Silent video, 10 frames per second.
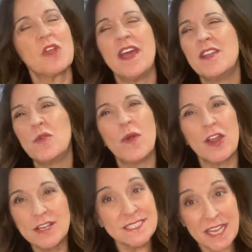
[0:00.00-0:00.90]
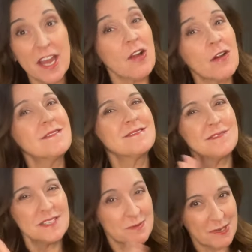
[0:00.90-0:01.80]
and a wear and tear,
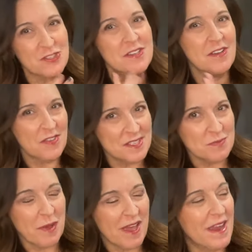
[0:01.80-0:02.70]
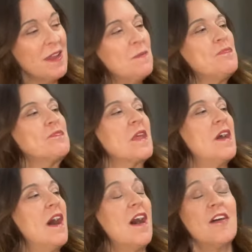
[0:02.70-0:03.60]
especially on this bag,
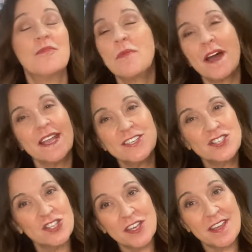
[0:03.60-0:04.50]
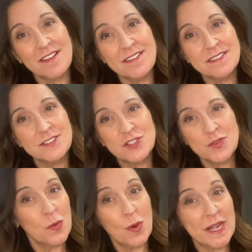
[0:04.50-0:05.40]
of my Chanel
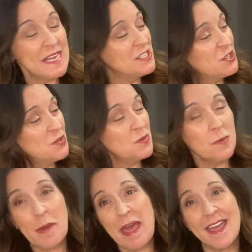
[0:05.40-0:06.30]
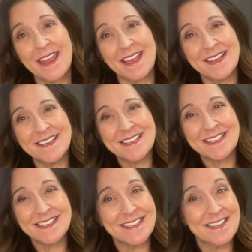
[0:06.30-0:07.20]
twenty-two bag.
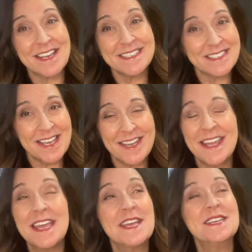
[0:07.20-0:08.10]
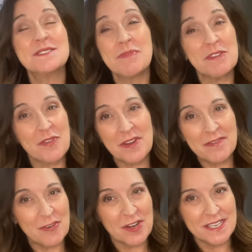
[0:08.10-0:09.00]
Like I said, it's been
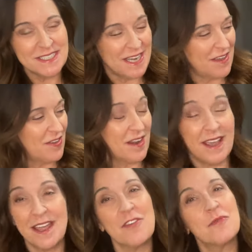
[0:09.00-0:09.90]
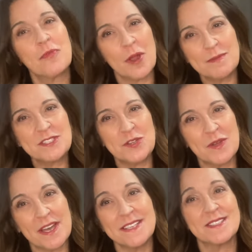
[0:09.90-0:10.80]
forever and a day that I have promised you
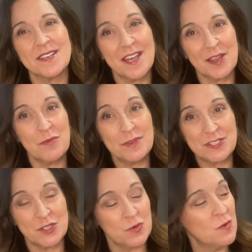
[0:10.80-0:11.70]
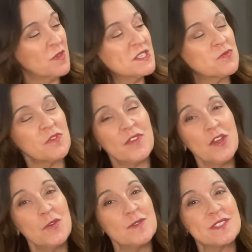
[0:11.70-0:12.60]
guys that I would do this
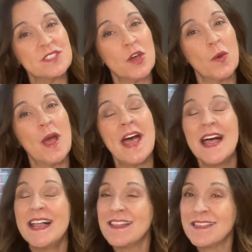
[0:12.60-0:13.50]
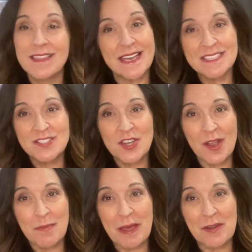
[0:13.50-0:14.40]
review, so let's talk
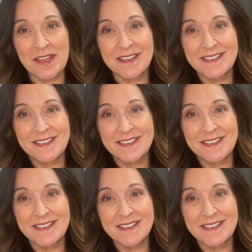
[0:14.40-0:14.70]
about it.